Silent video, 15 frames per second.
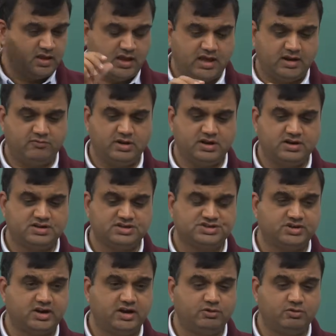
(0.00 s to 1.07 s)
and when it is
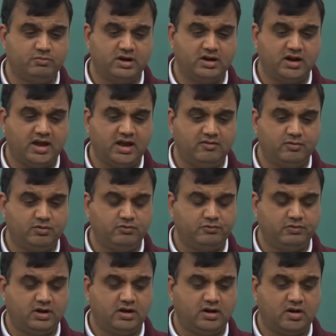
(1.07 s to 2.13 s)
trying to bend I have to
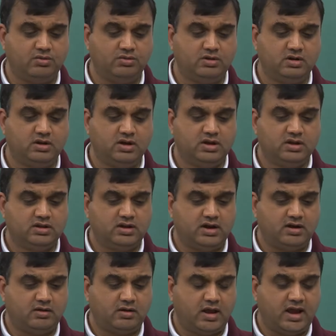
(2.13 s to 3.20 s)
figure out
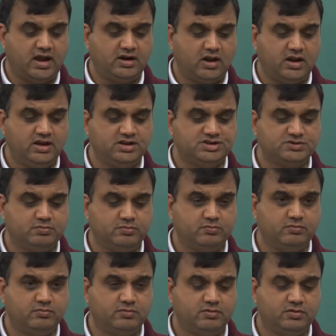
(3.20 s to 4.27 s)
that at each
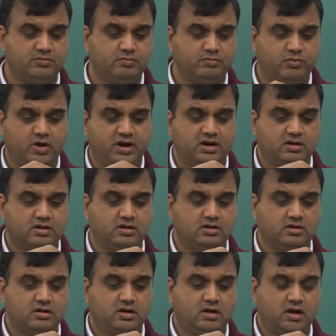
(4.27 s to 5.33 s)
point
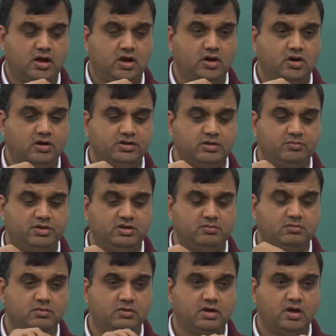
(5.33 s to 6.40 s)
along the
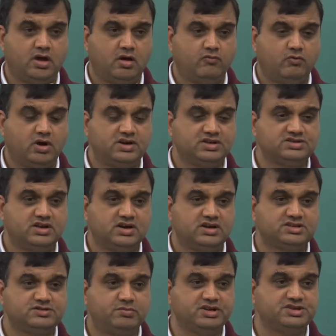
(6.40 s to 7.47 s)
beam what is the
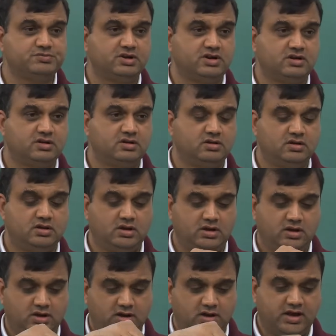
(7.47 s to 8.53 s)
displacement
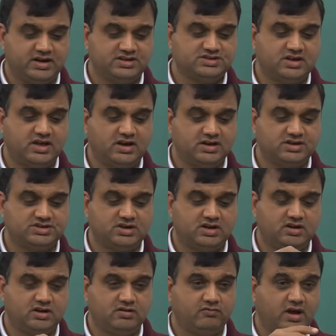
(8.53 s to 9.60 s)
in x
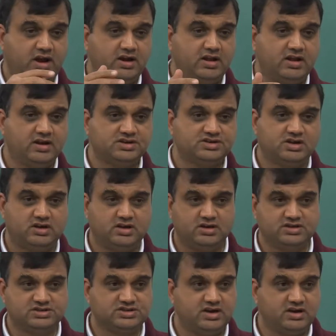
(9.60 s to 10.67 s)
direction, in y direction, and
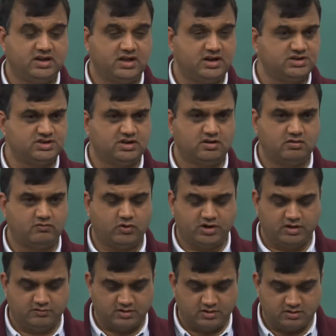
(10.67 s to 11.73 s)
in z direction,
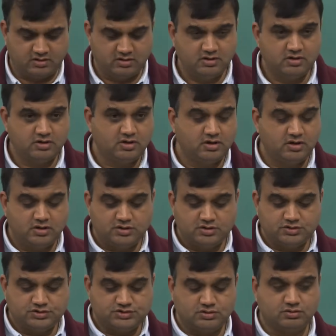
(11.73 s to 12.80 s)
whatever.
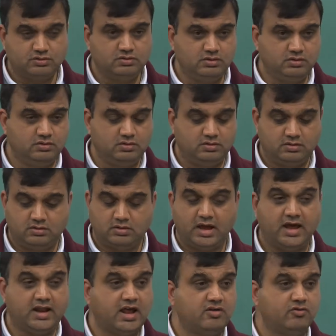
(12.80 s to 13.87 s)
So,
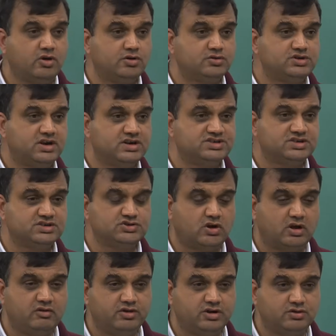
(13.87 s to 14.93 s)
and I want to let us say
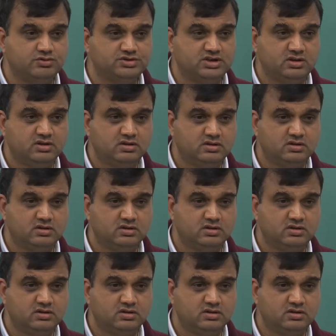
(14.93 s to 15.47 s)
solve it using